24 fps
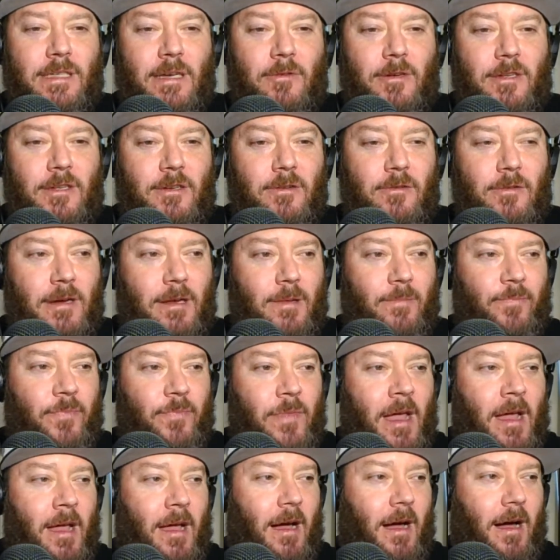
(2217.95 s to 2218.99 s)
They were doing
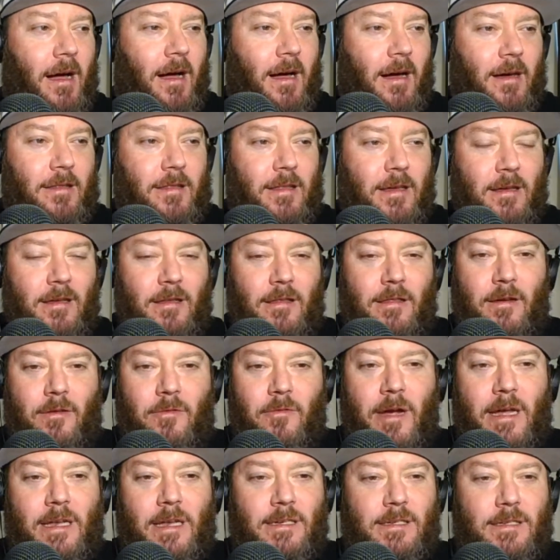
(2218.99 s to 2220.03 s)
the
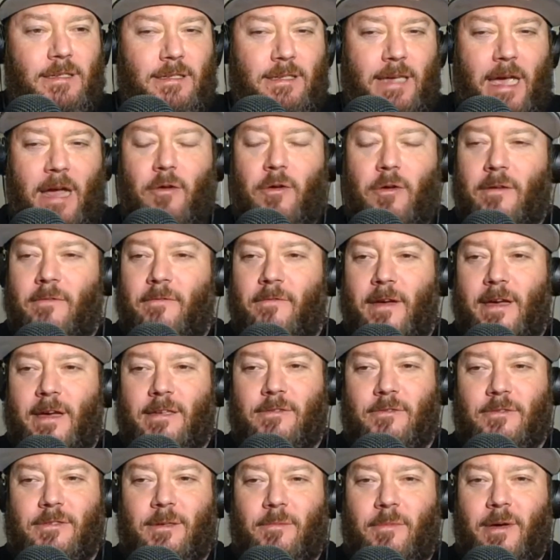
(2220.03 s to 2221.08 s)
greatest scary
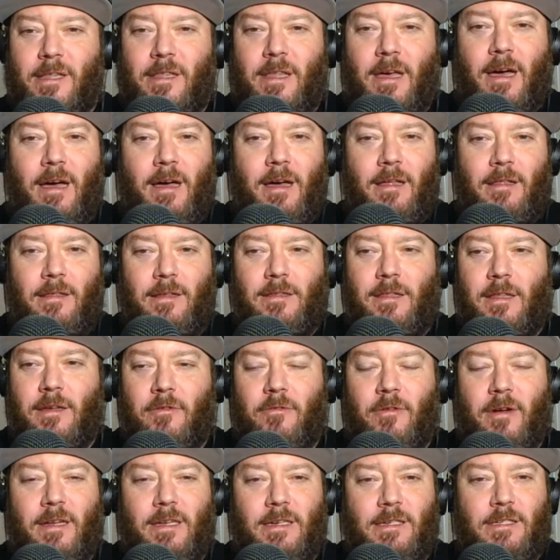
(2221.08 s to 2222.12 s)
face or something like that, and then the
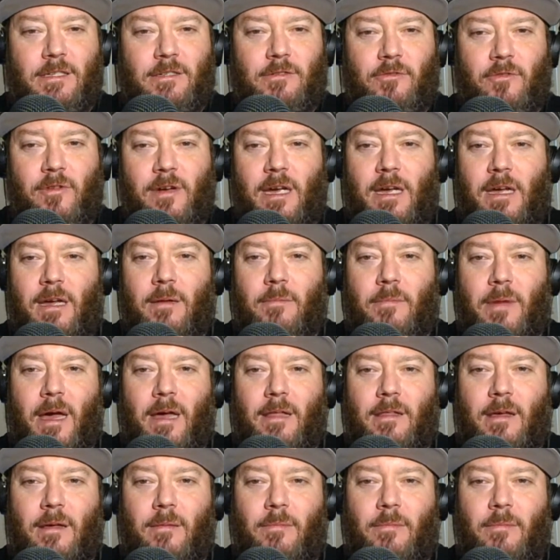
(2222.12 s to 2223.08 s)
greatest scream, and